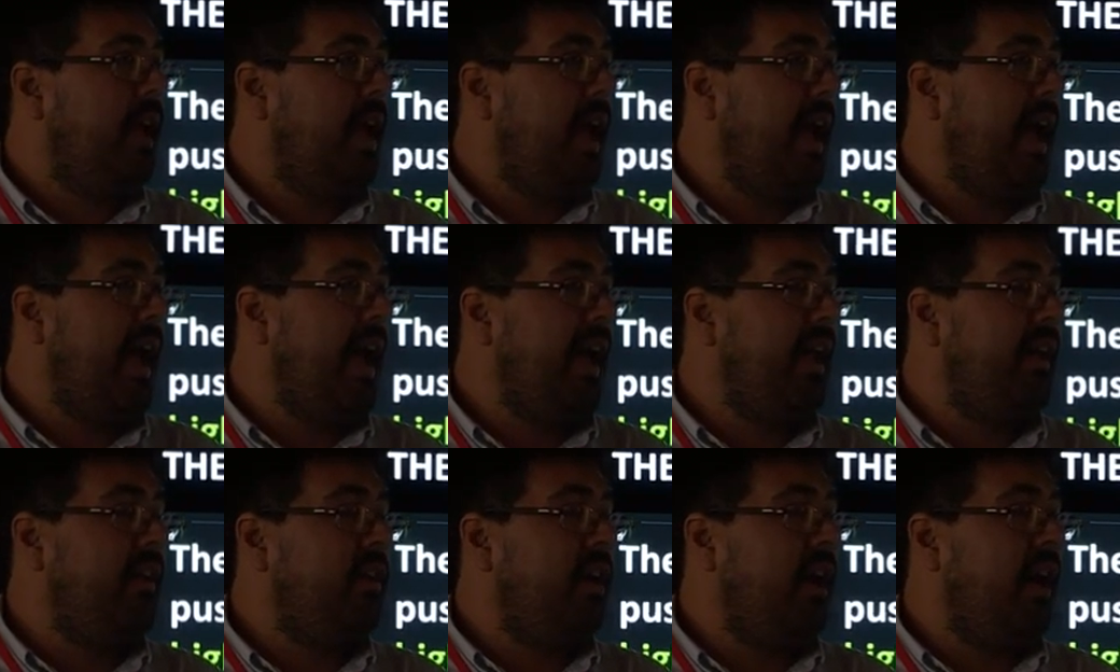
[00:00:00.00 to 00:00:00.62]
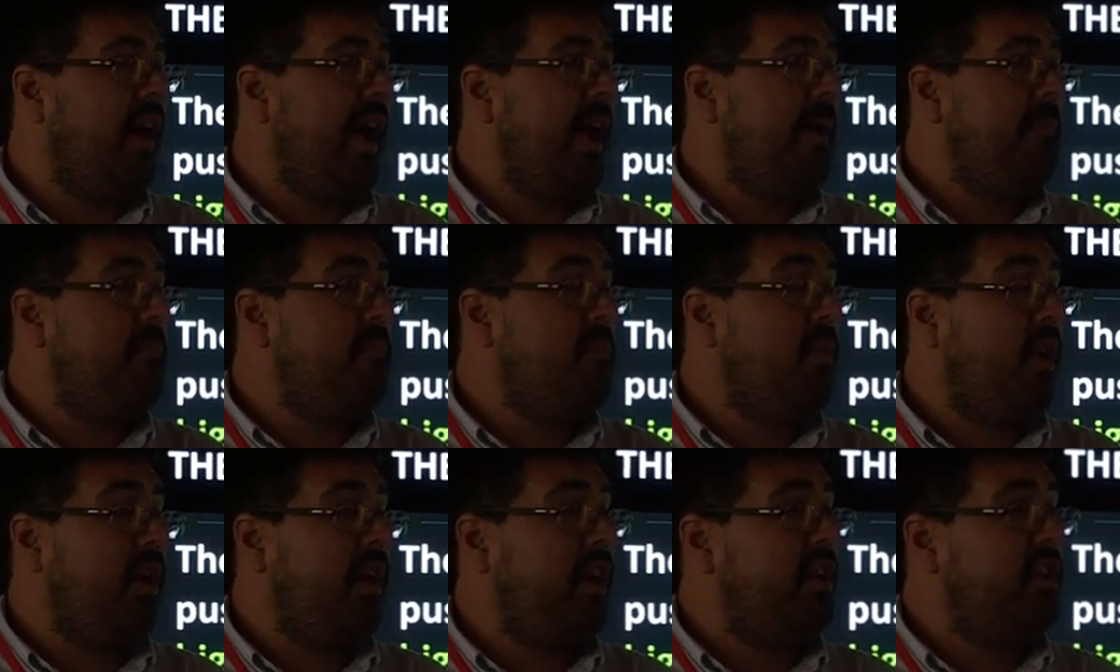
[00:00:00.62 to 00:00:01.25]
And I am
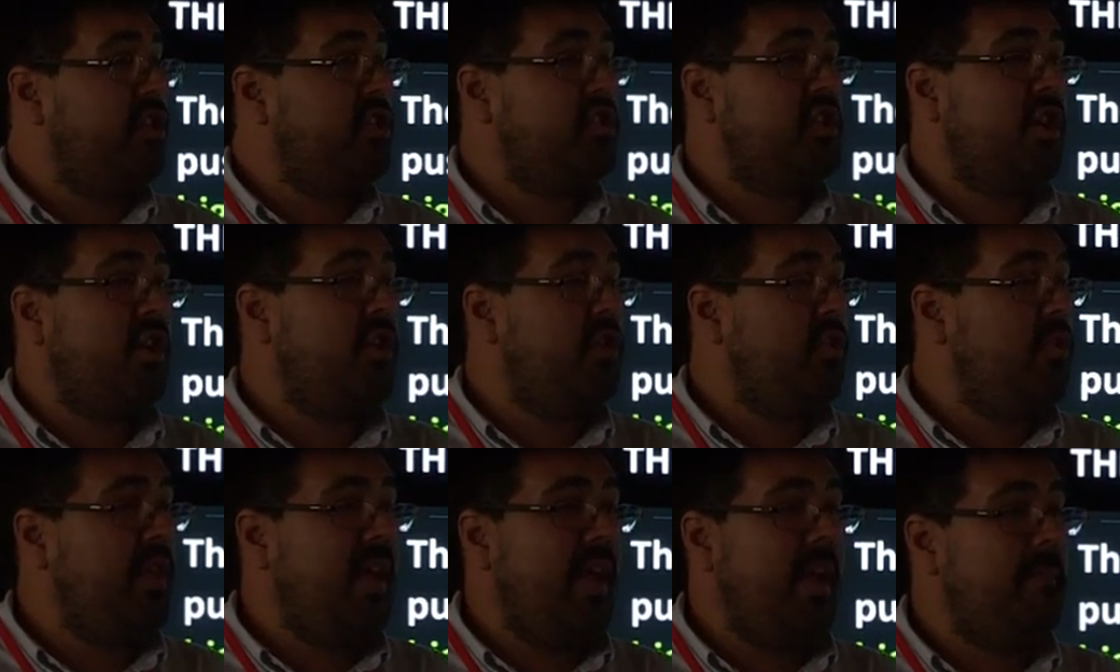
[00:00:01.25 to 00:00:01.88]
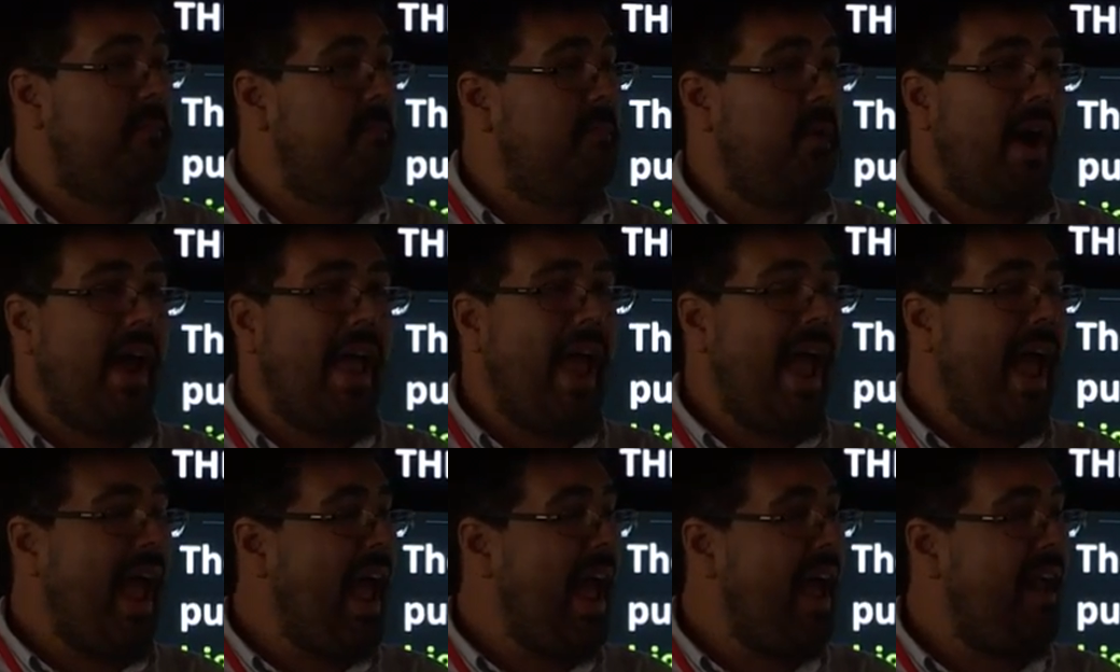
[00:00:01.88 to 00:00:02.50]
not going to show them my
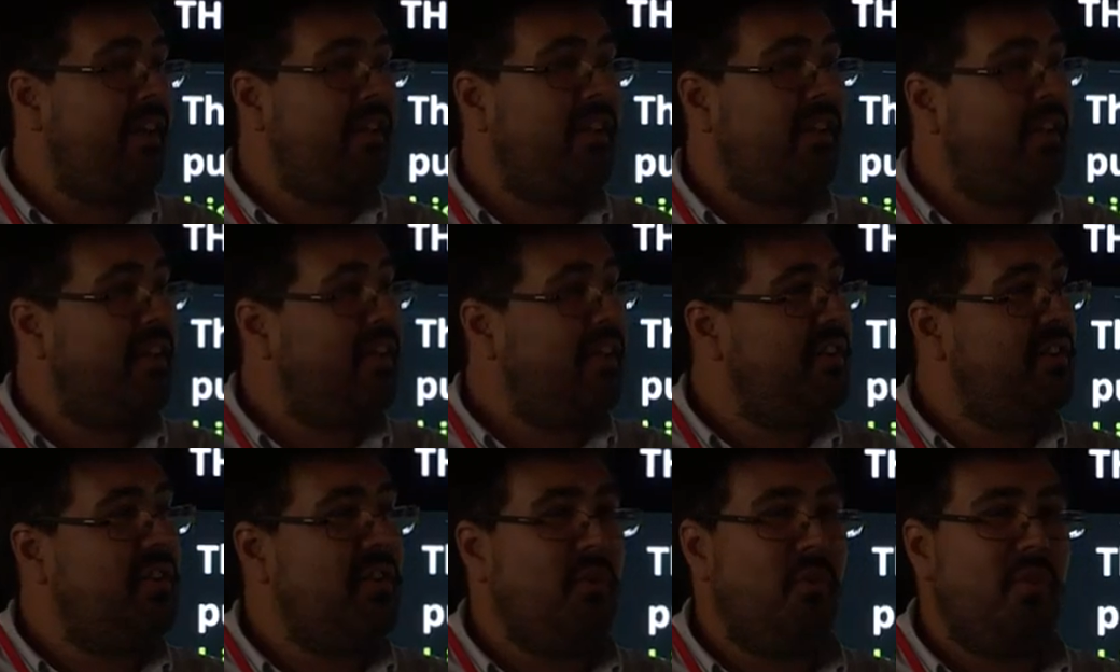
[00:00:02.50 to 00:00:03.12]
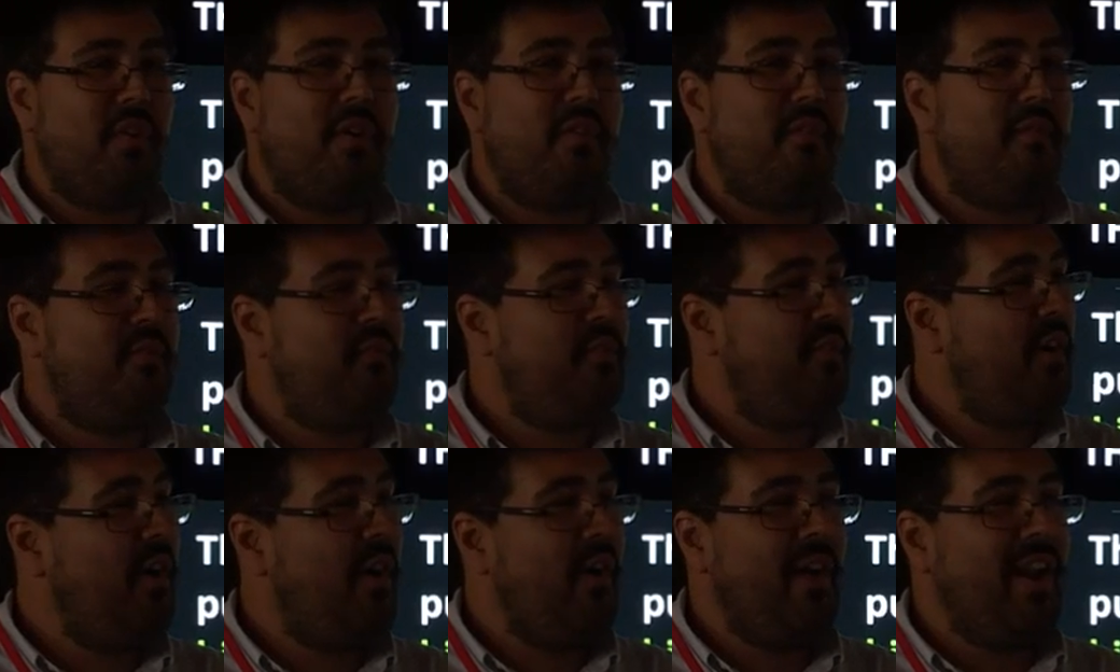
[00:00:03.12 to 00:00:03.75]
hand until the
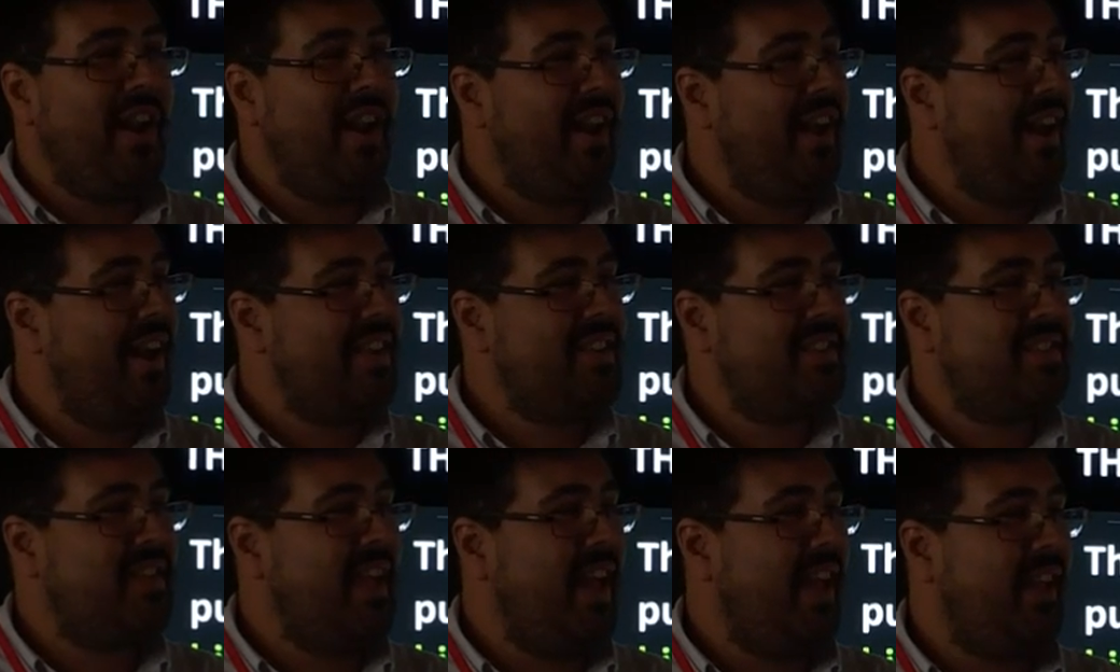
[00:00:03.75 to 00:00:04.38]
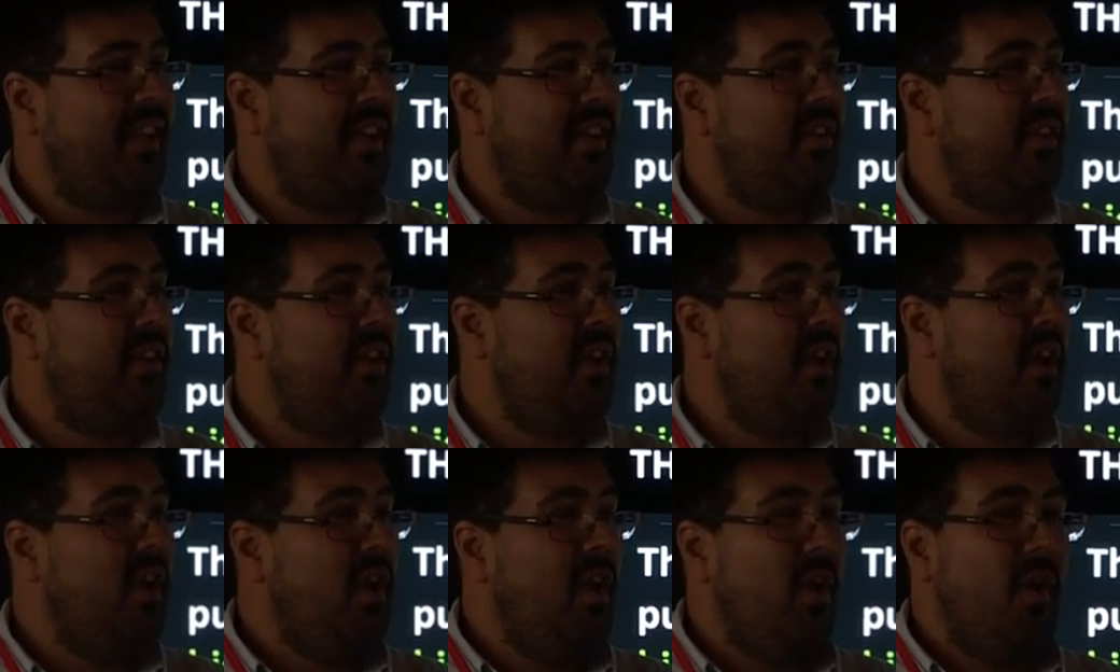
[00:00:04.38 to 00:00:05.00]
very last second.
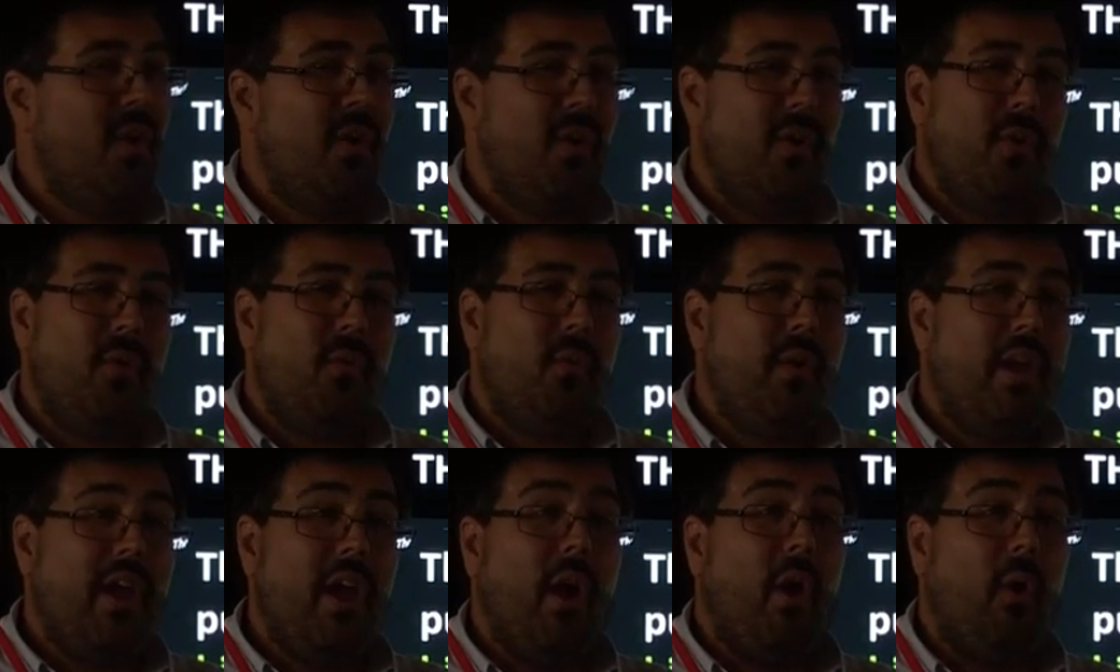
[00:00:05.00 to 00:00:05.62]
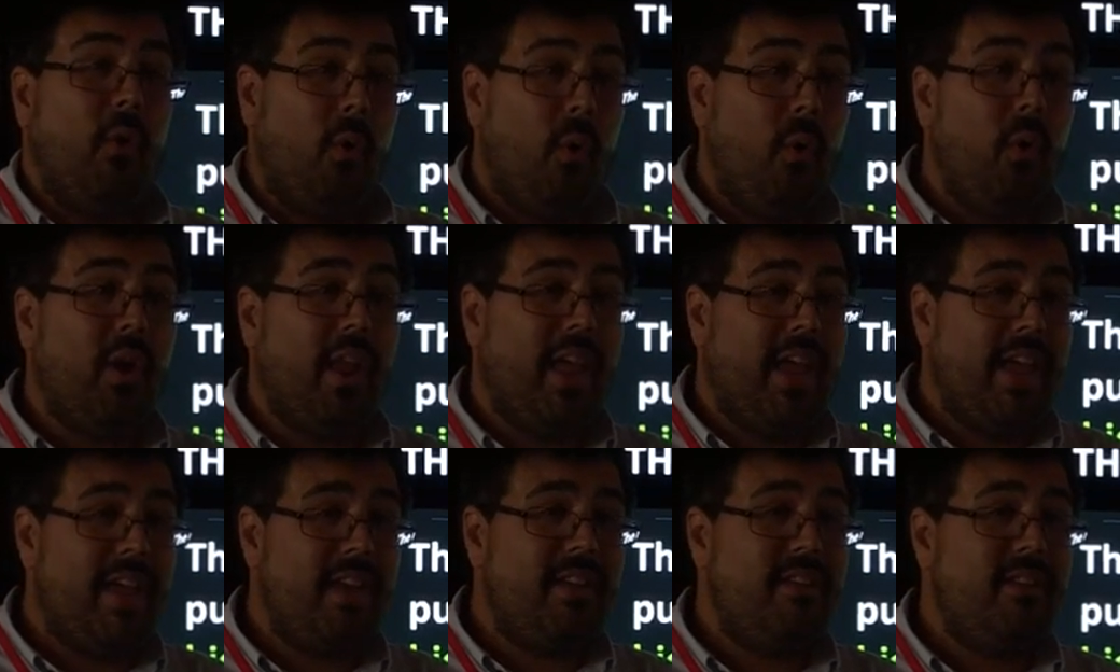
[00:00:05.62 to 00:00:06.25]
We are all
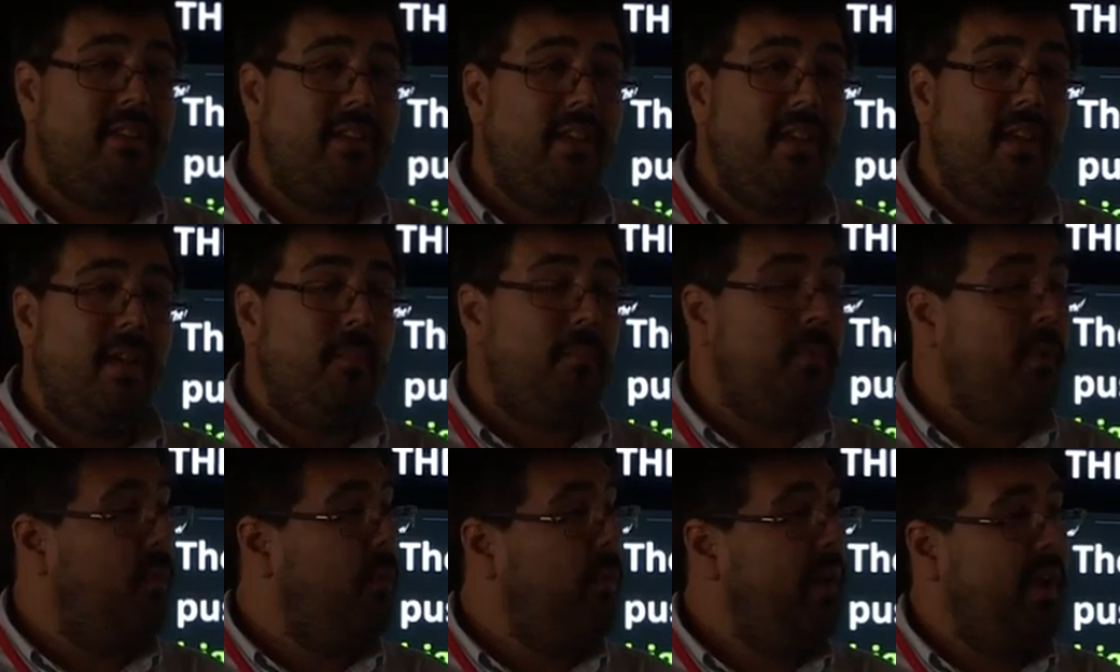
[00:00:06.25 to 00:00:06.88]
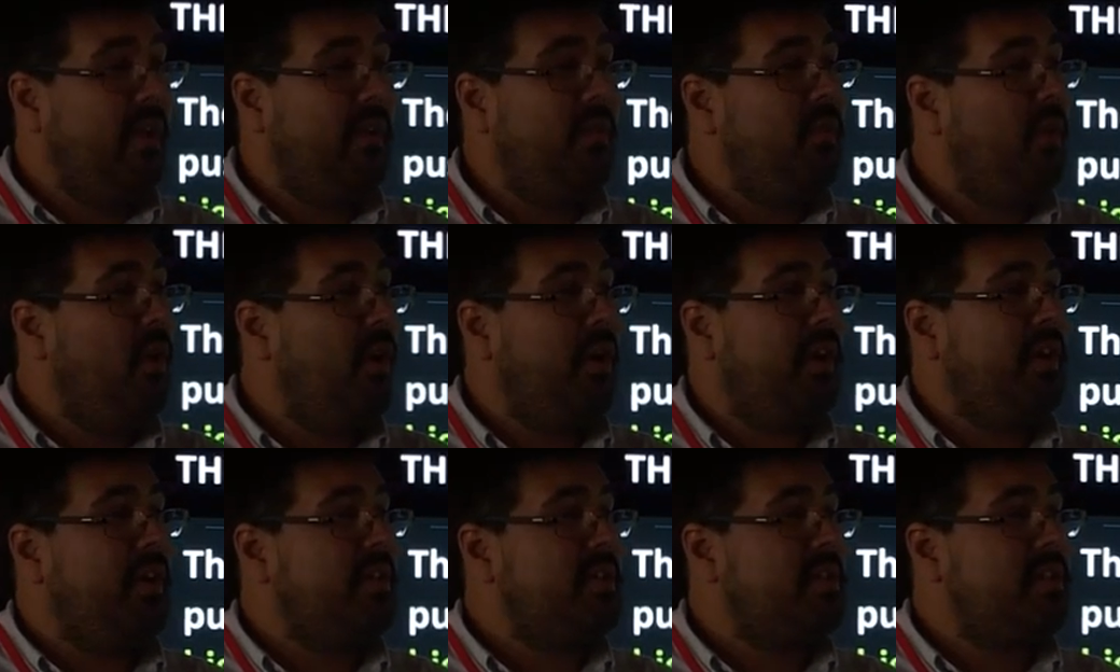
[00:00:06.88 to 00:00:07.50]
in, but we are
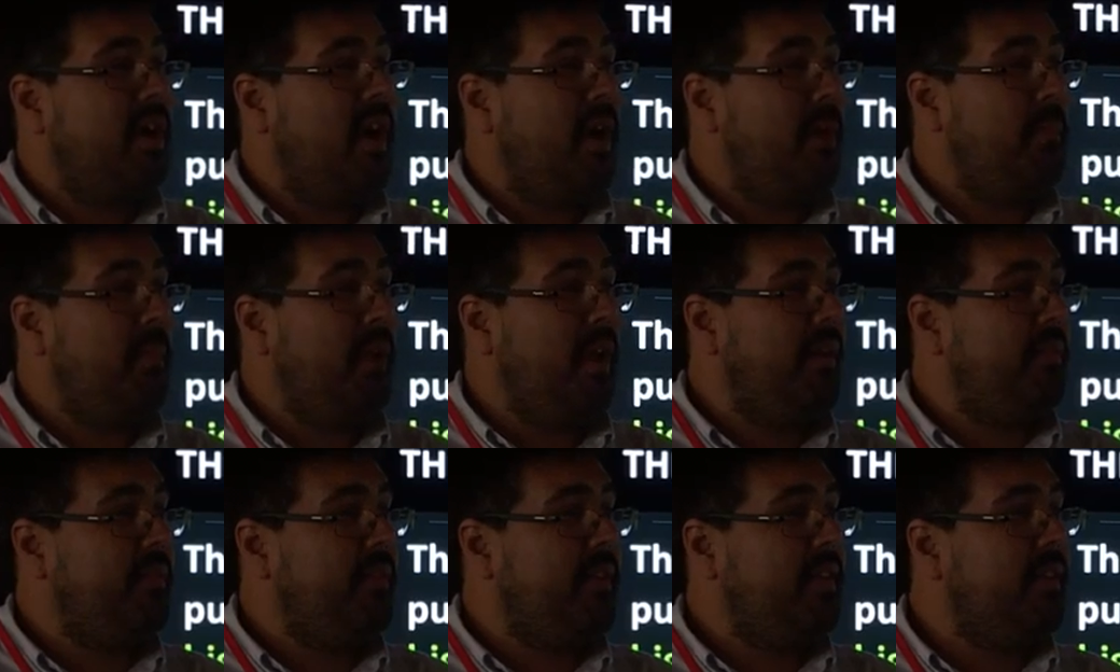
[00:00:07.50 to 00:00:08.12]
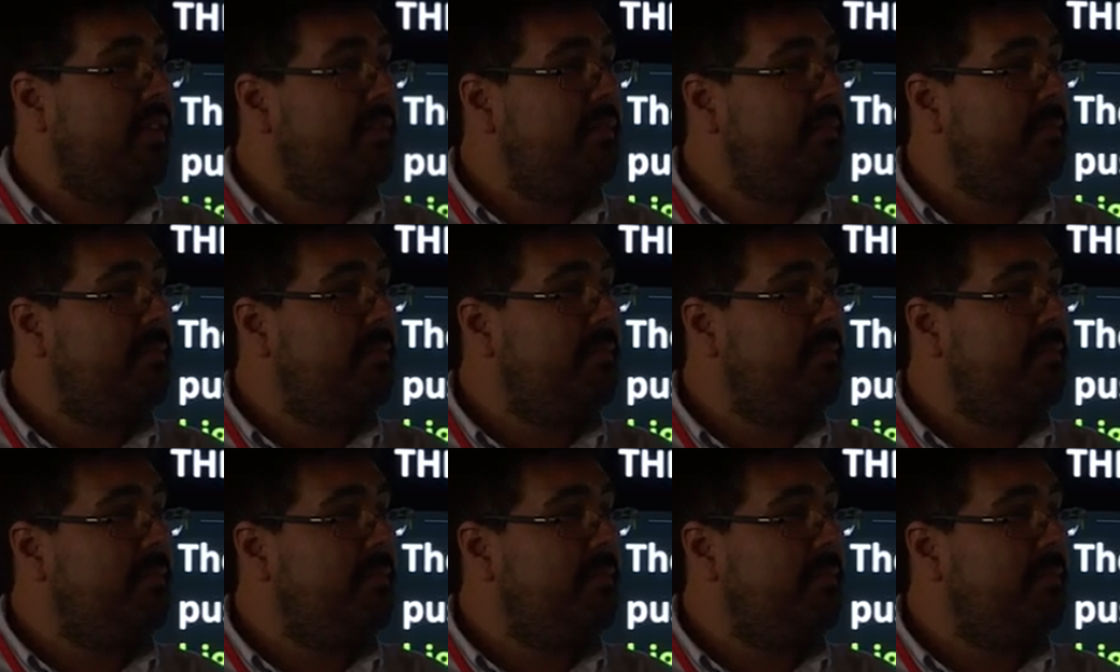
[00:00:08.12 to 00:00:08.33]
not going to start bluffing.